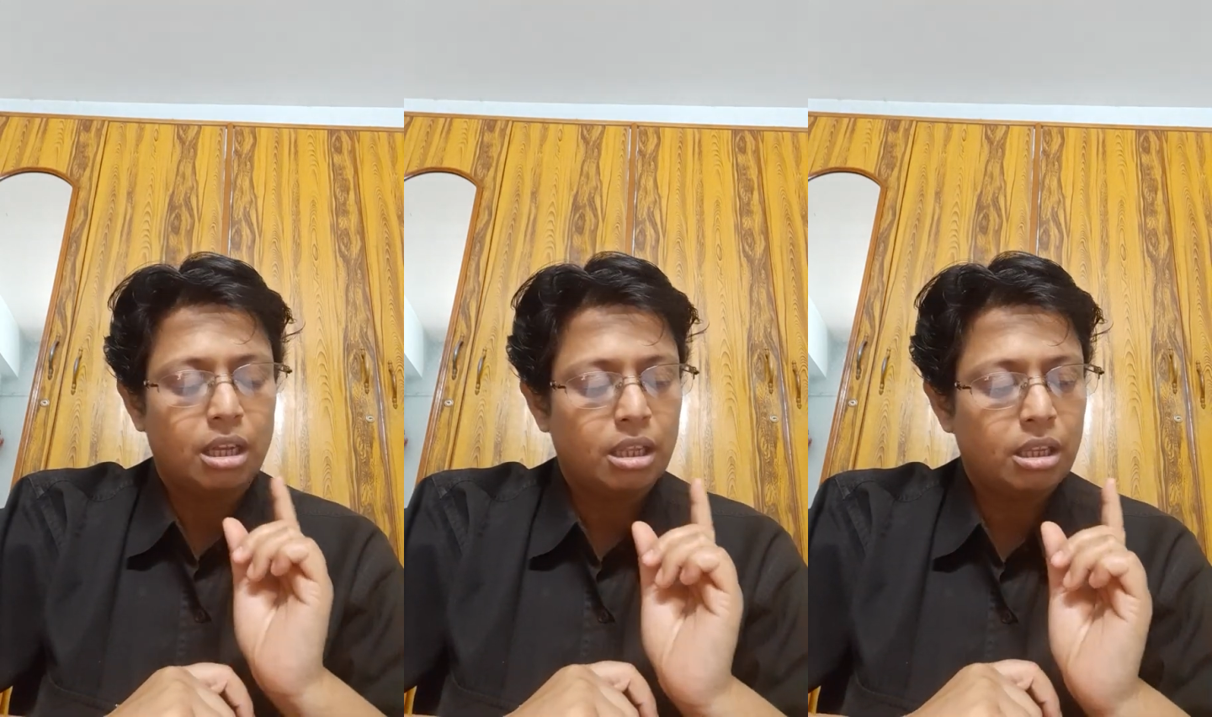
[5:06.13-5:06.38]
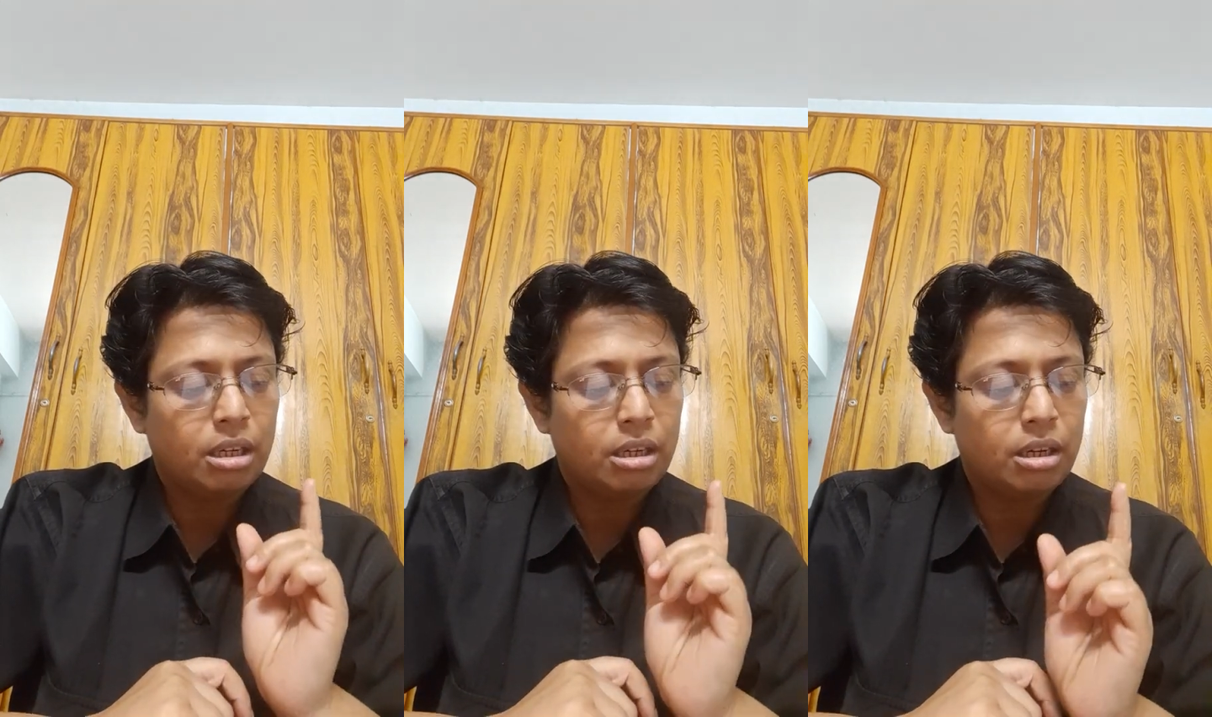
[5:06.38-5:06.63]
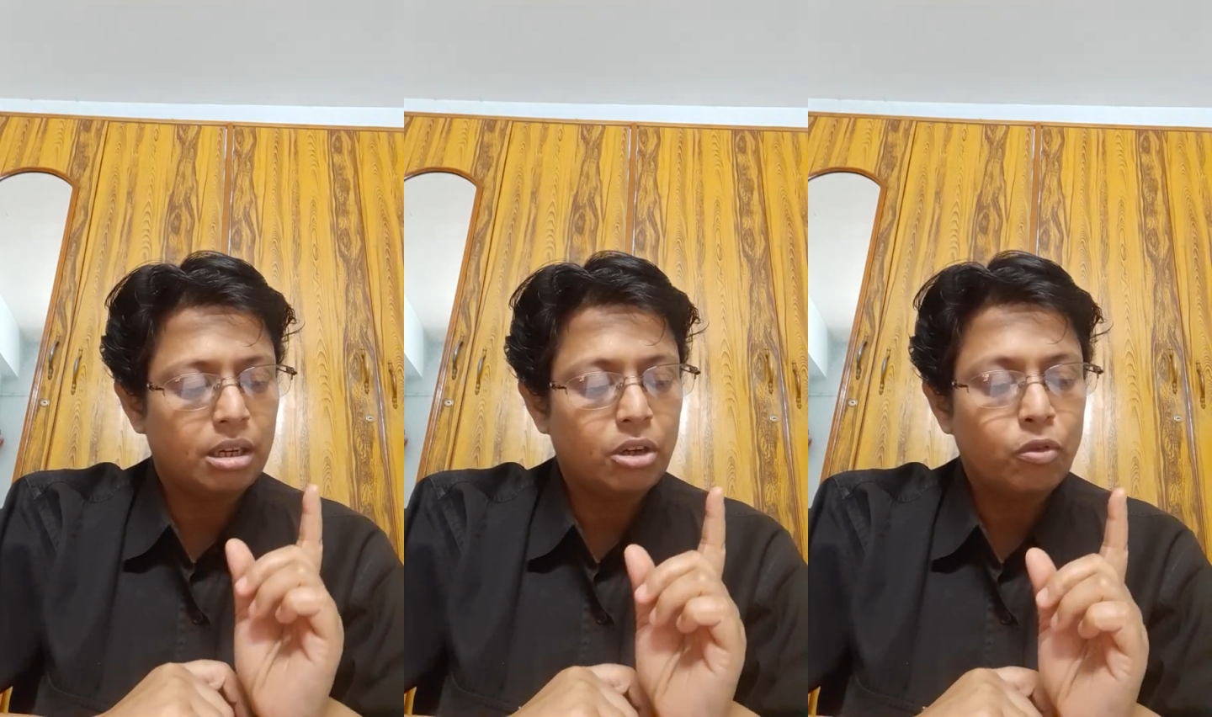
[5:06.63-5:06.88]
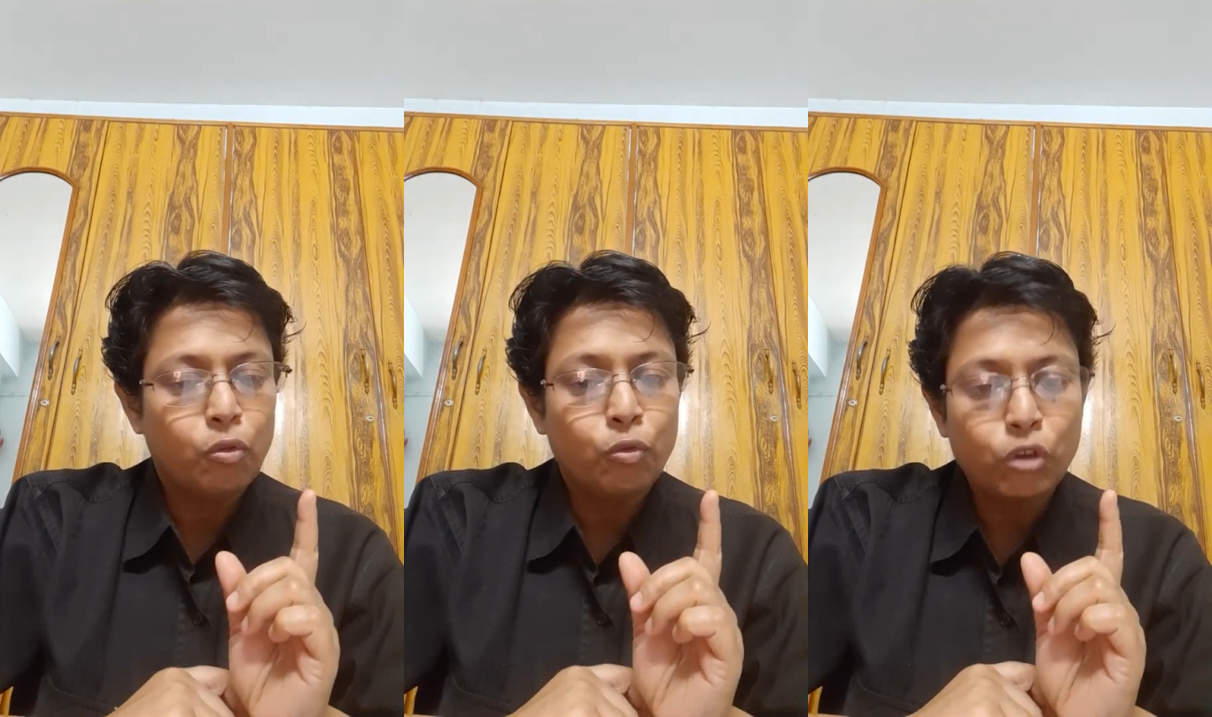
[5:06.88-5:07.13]
the
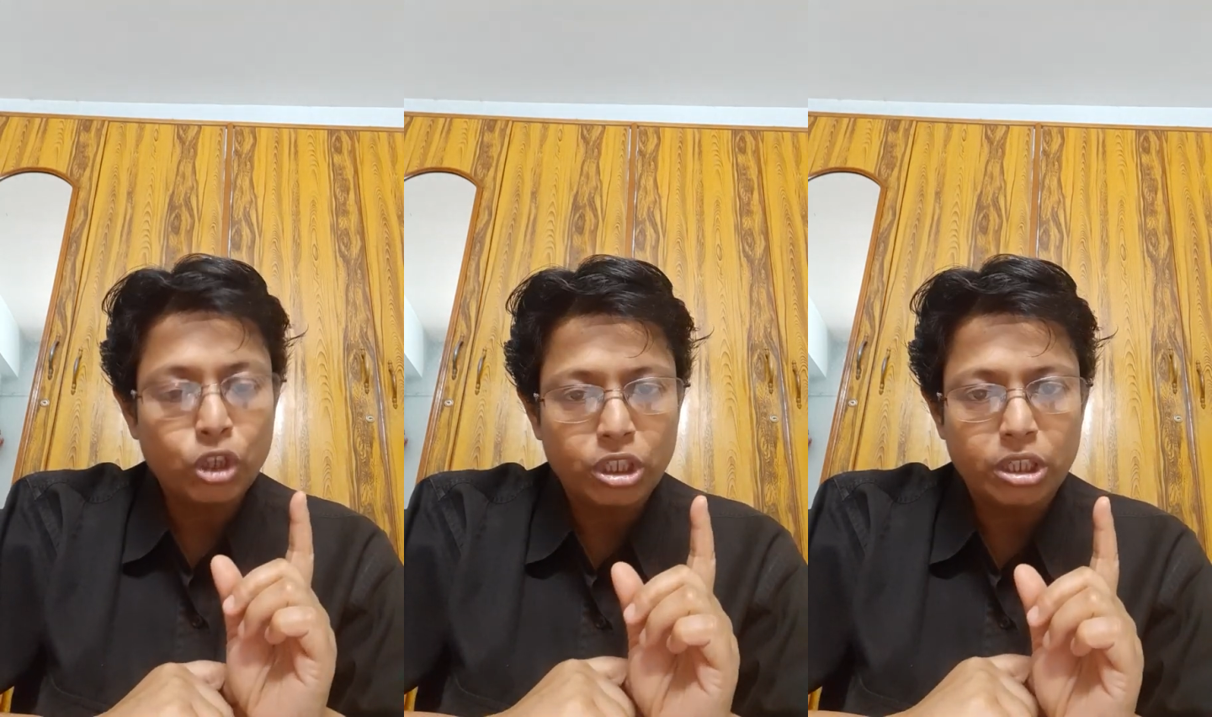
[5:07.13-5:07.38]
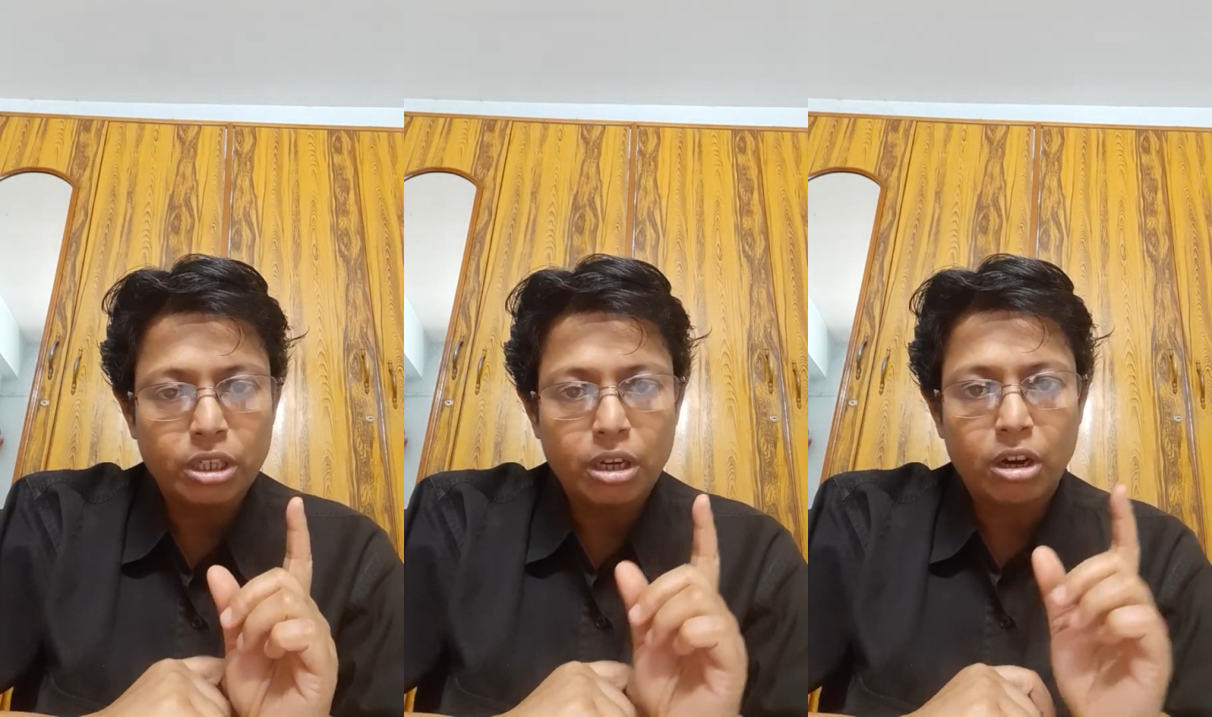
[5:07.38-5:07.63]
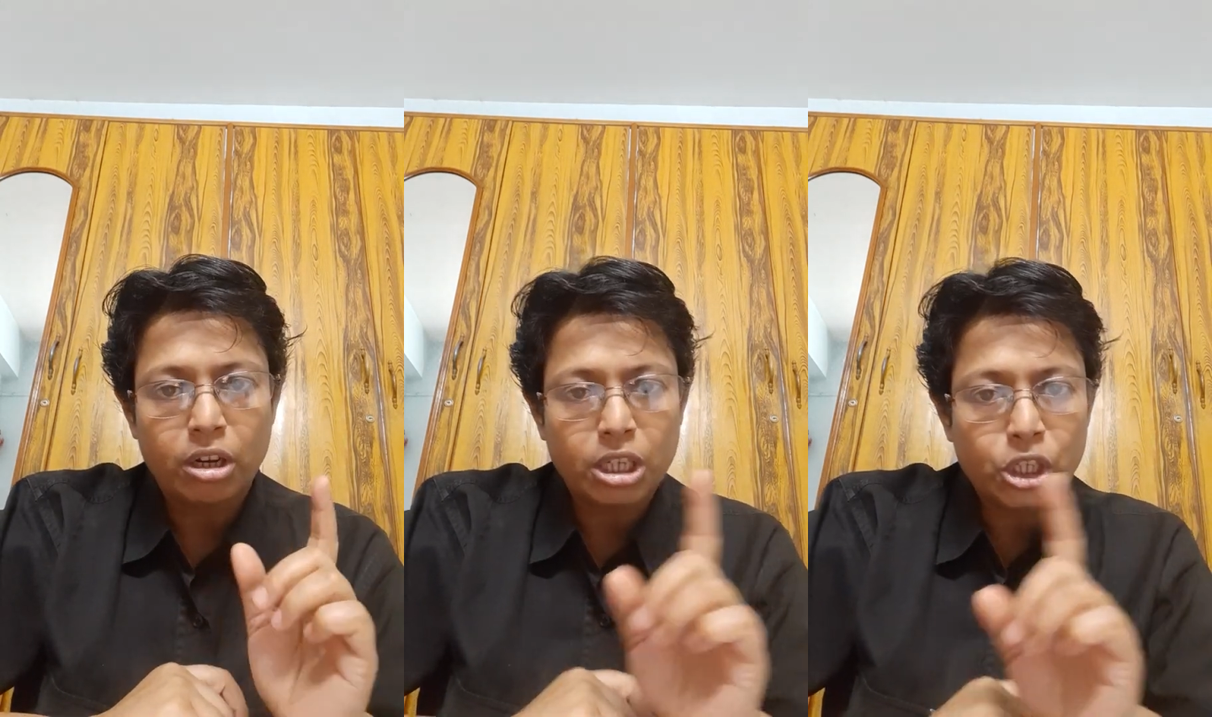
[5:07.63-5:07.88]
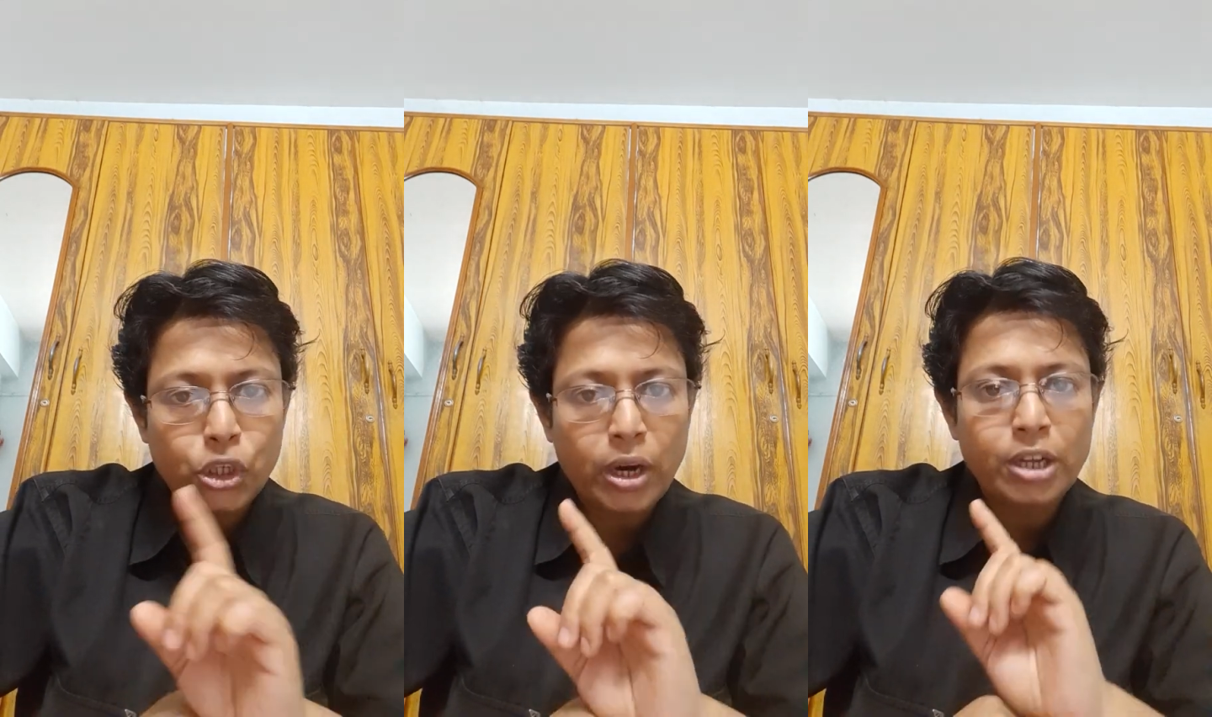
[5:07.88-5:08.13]
wood or the
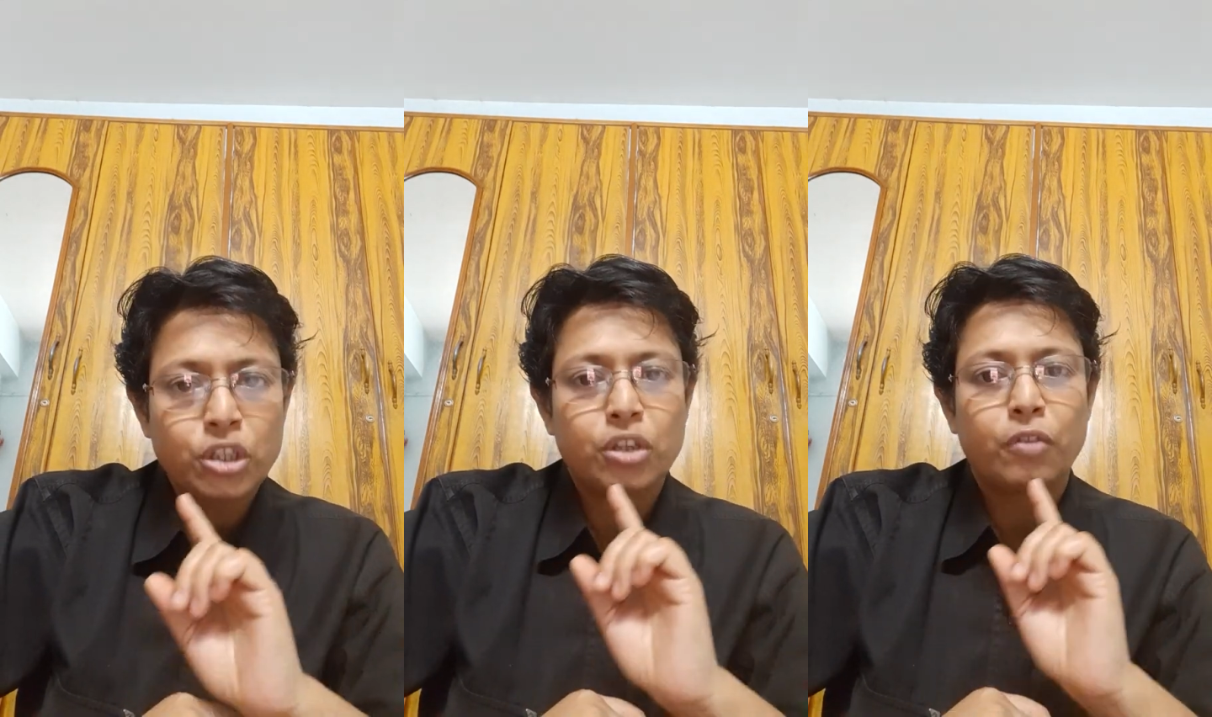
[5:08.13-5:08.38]
trunks